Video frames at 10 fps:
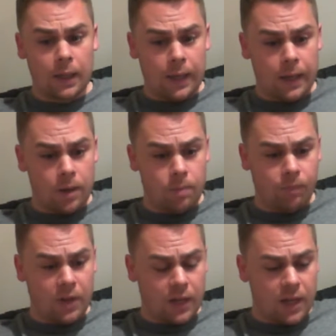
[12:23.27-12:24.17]

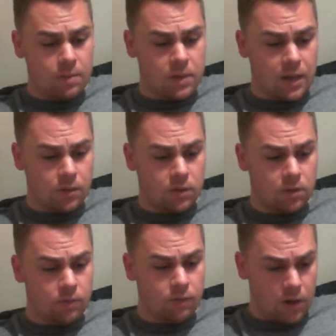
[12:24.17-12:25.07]
and it came down to
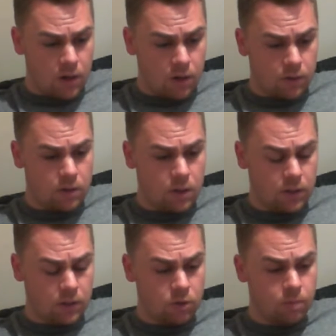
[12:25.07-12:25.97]
the very last
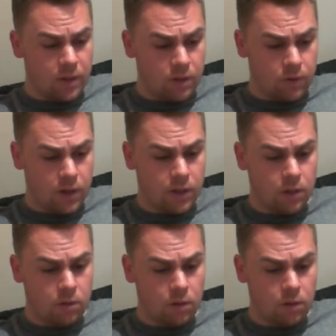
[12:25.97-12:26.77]
night. Tom made a very good...